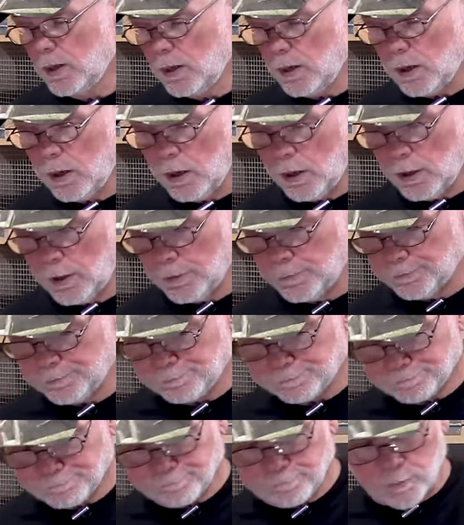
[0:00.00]
Um,
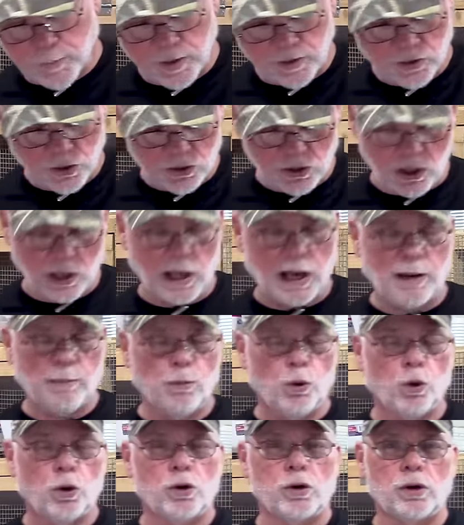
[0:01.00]
there's a lot
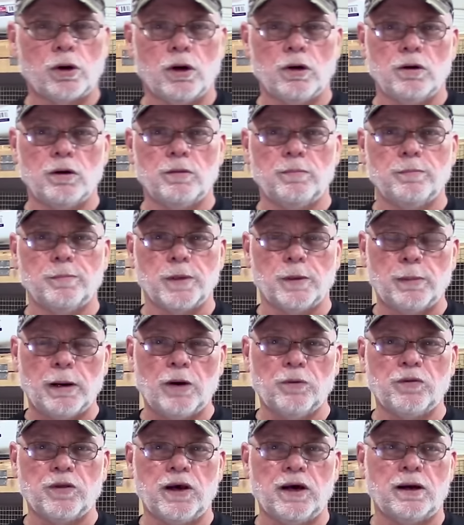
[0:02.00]
more um,
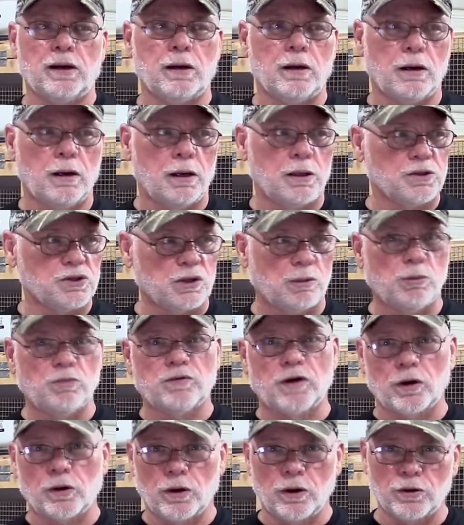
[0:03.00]
about that on some
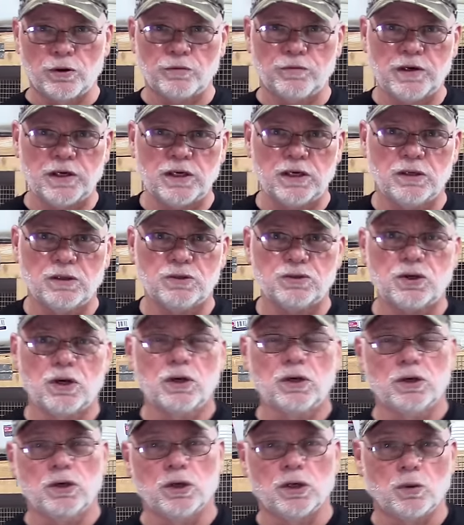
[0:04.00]
of our other videos.
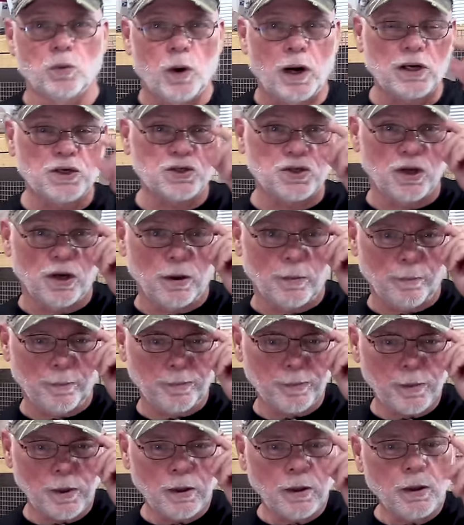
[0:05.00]
You can watch them.
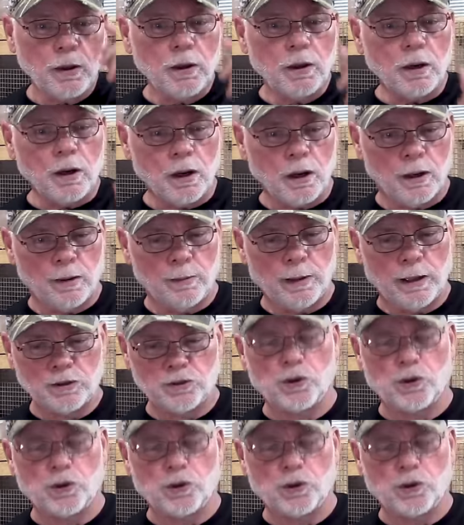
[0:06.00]
Um, I'll